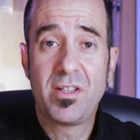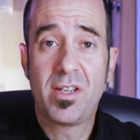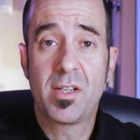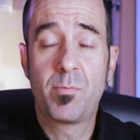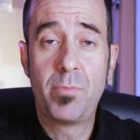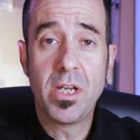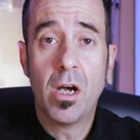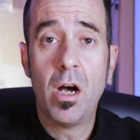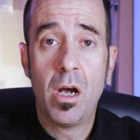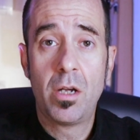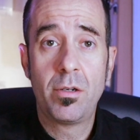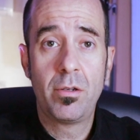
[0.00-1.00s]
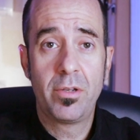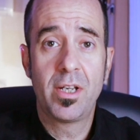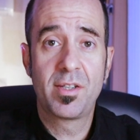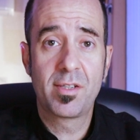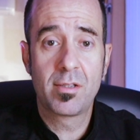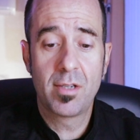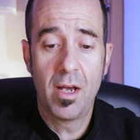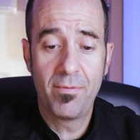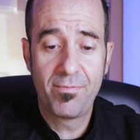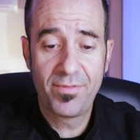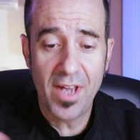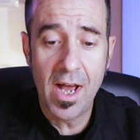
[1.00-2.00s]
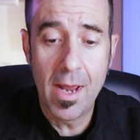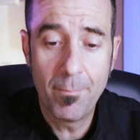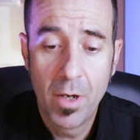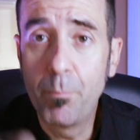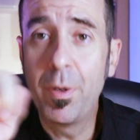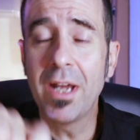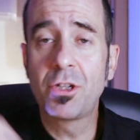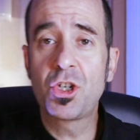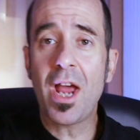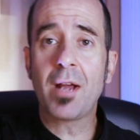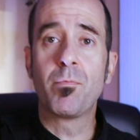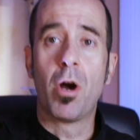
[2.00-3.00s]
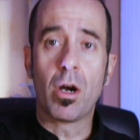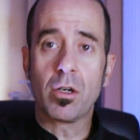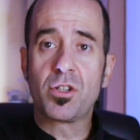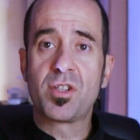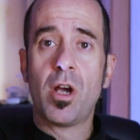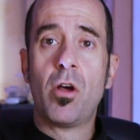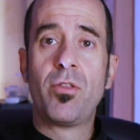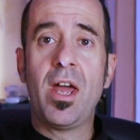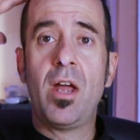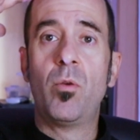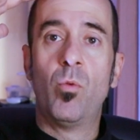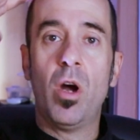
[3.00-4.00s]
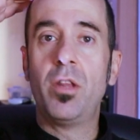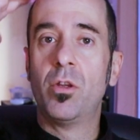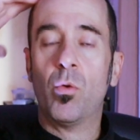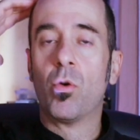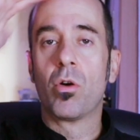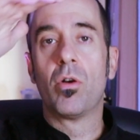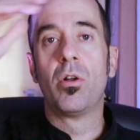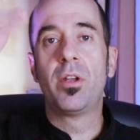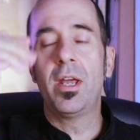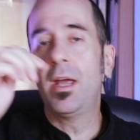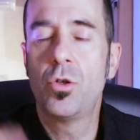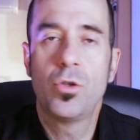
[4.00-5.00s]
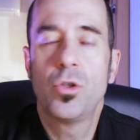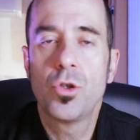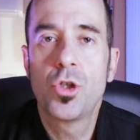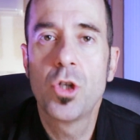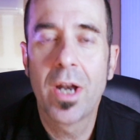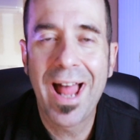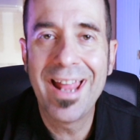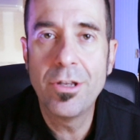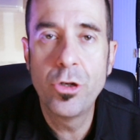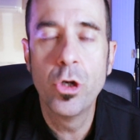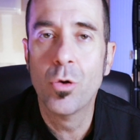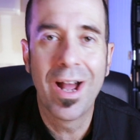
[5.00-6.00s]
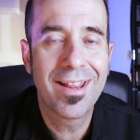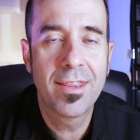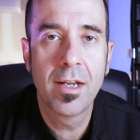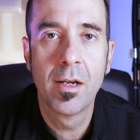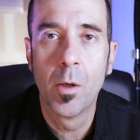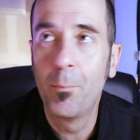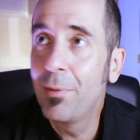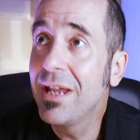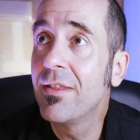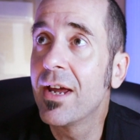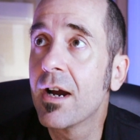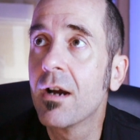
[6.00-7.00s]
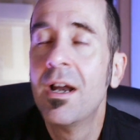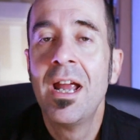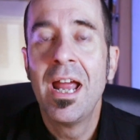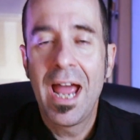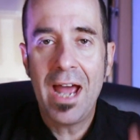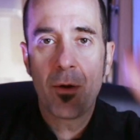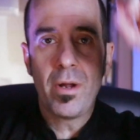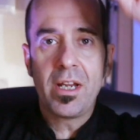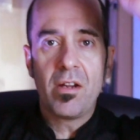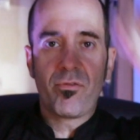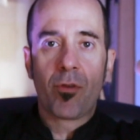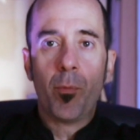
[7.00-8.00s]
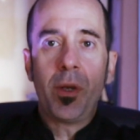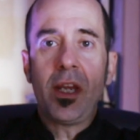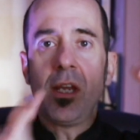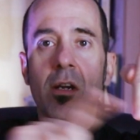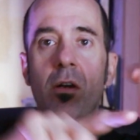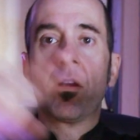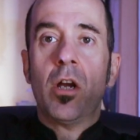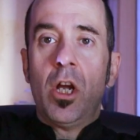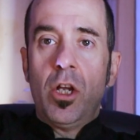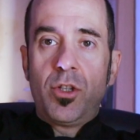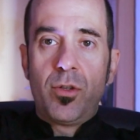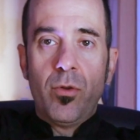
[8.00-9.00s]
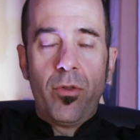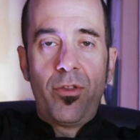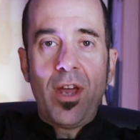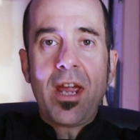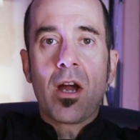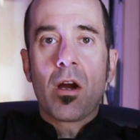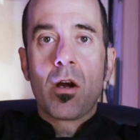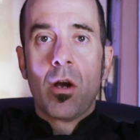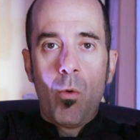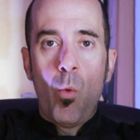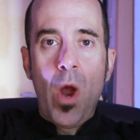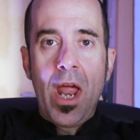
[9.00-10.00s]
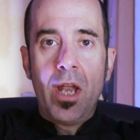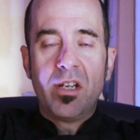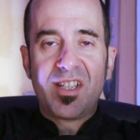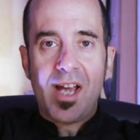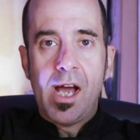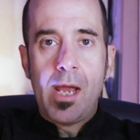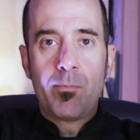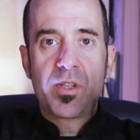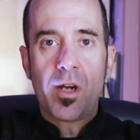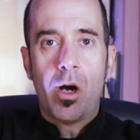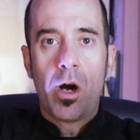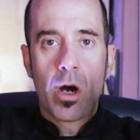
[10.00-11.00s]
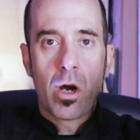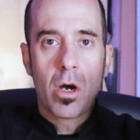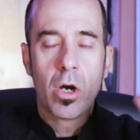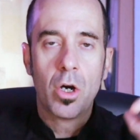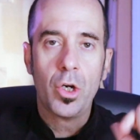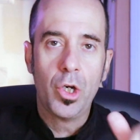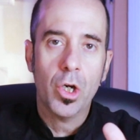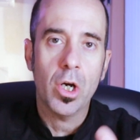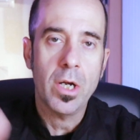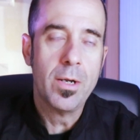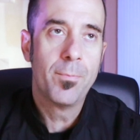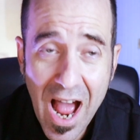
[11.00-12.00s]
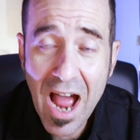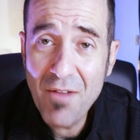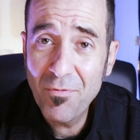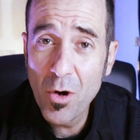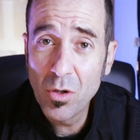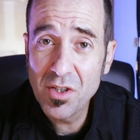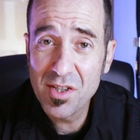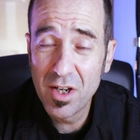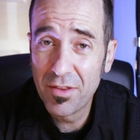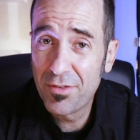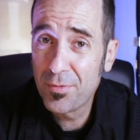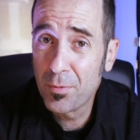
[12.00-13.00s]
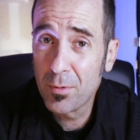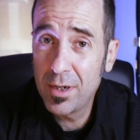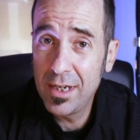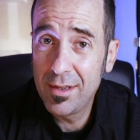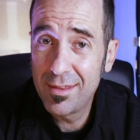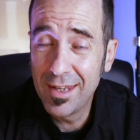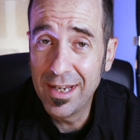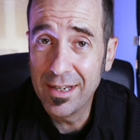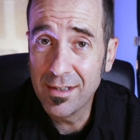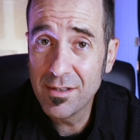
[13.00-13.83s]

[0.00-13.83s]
exist beyond this tough time. Big check mark. So then what in the world should I do? I think it'll be there. How do I get from here to there when times are good? I focus on three things